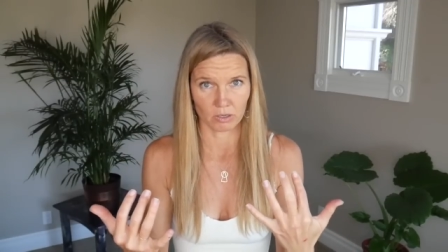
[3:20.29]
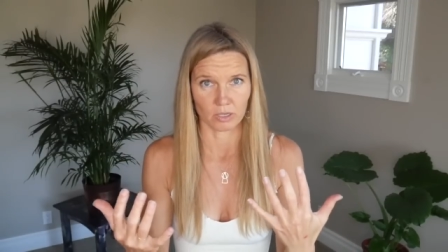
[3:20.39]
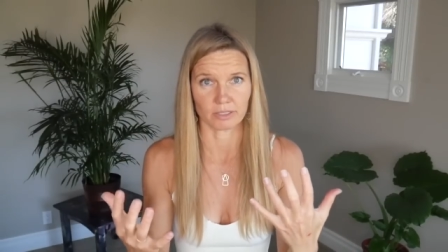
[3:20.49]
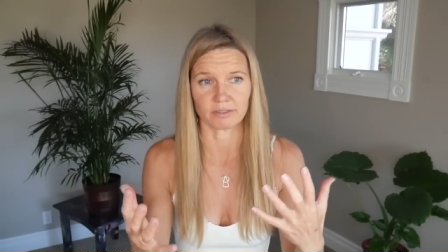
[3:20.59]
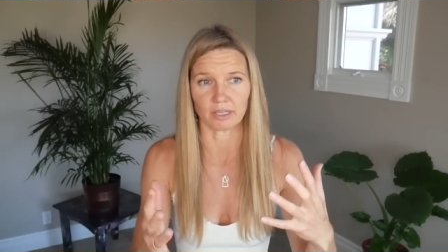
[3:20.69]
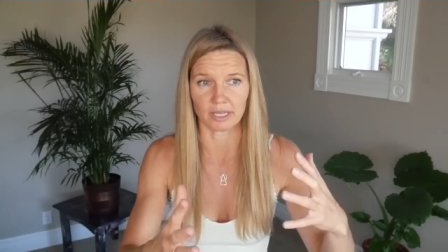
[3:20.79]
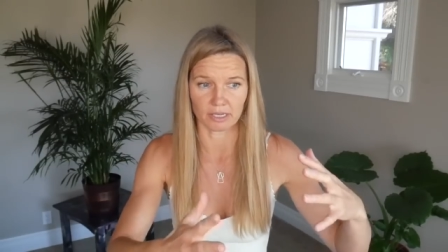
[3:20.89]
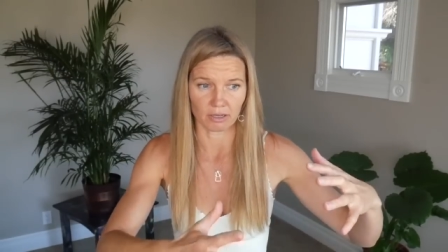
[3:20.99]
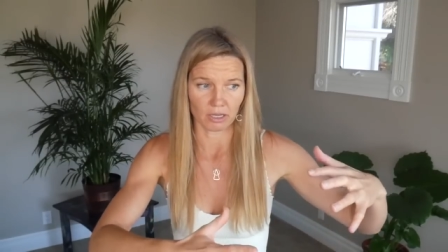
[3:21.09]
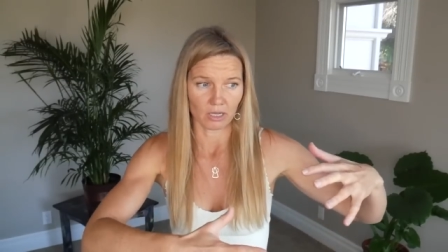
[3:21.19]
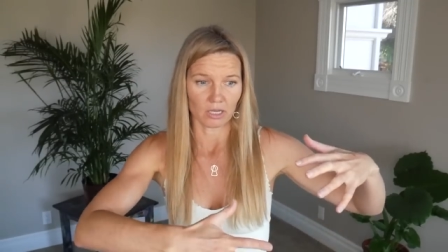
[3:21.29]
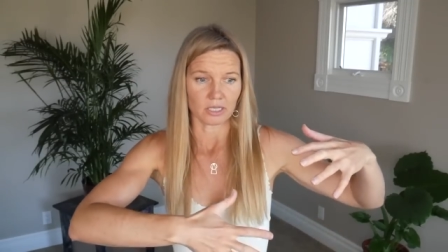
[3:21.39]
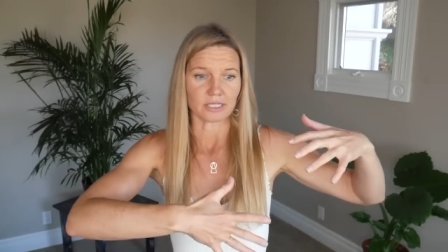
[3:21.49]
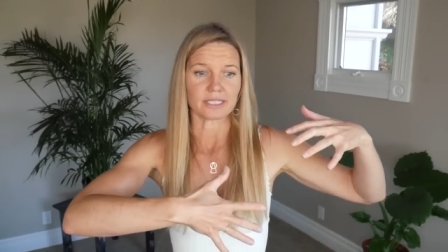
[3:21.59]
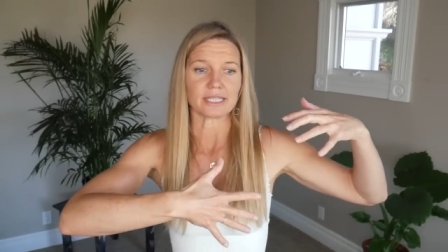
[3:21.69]
It's like
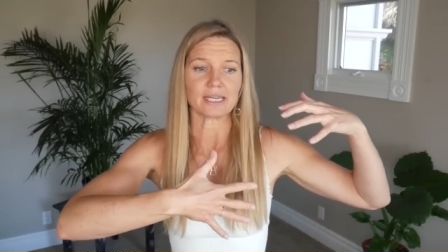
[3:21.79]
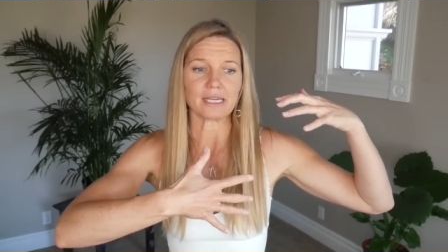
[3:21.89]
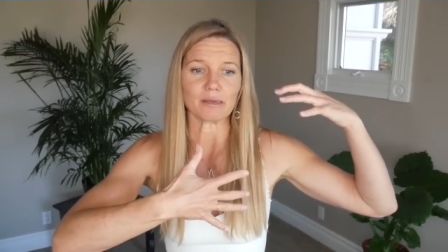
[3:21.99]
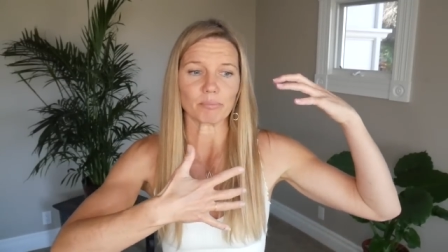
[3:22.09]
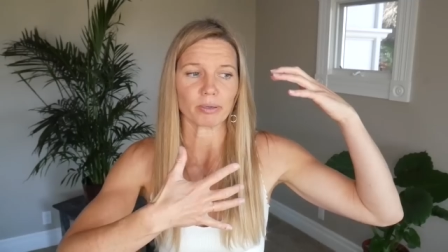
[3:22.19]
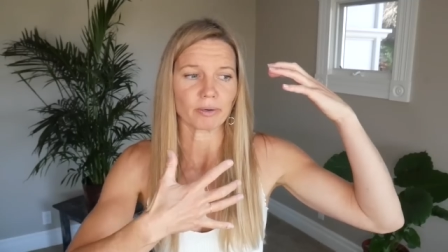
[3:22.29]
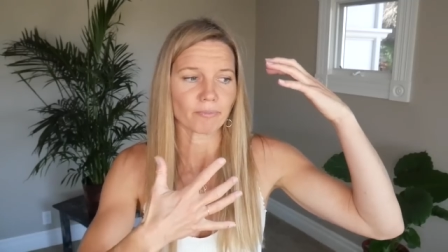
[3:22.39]
deep